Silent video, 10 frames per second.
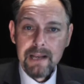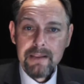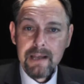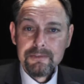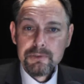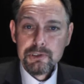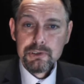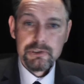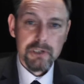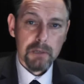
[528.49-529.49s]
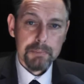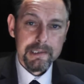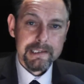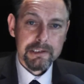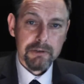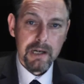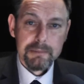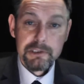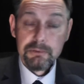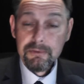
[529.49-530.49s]
and therefore should not be
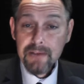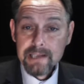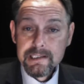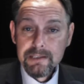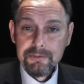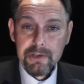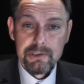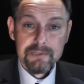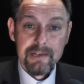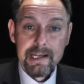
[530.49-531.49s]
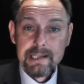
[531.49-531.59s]
described as reflecting the views of